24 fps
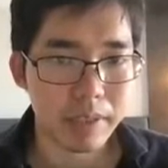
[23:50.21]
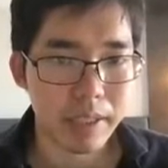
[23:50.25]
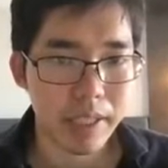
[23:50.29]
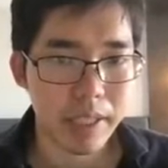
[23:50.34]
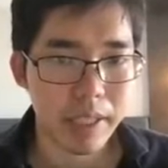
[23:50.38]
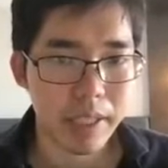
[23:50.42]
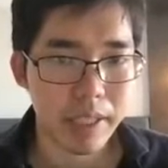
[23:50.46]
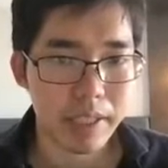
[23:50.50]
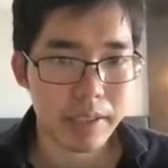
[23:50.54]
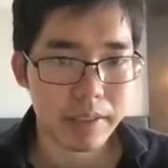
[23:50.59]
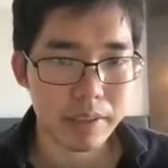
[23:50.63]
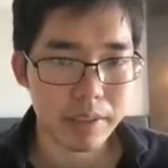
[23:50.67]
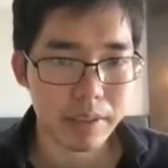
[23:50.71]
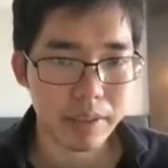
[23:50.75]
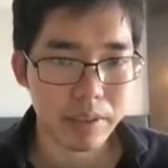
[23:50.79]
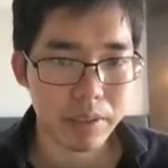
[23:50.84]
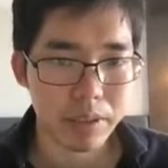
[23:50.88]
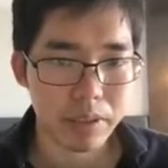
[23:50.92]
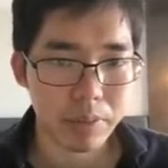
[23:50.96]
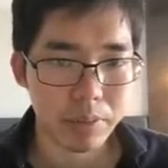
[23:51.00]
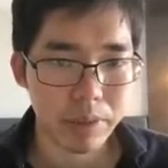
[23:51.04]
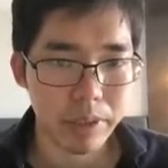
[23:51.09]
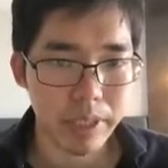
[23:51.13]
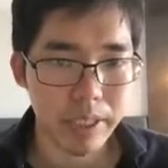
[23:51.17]
like the
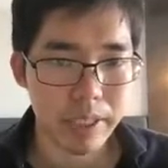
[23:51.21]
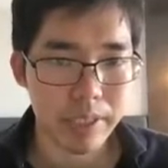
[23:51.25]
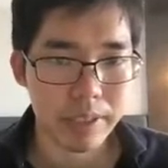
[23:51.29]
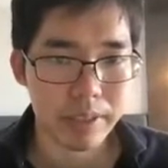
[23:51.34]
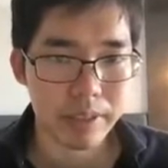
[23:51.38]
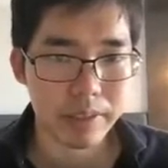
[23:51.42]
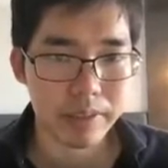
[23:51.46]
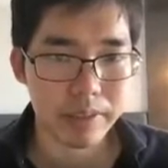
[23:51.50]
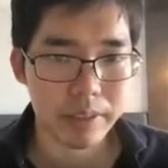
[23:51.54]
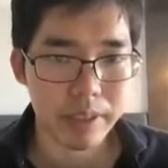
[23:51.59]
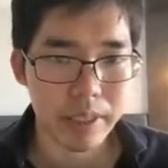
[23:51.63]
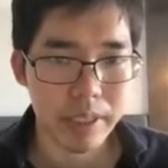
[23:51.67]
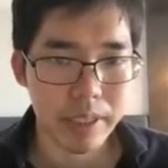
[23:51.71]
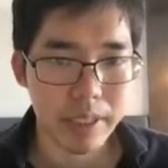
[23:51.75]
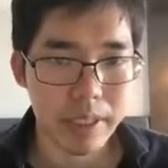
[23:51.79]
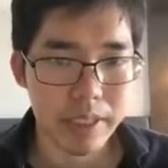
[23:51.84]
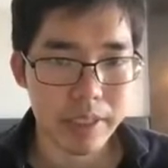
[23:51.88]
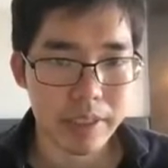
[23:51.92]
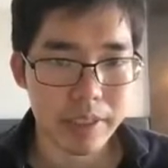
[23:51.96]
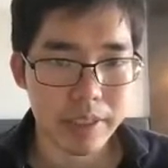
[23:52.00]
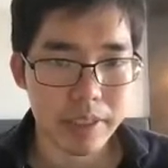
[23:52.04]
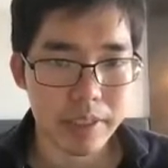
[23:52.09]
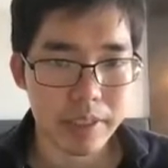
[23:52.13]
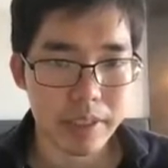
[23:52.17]
numerator
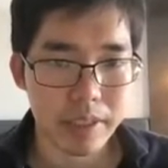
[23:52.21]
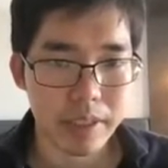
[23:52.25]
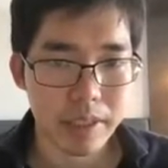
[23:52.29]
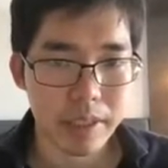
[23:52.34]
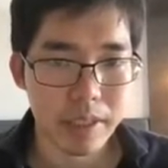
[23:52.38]
is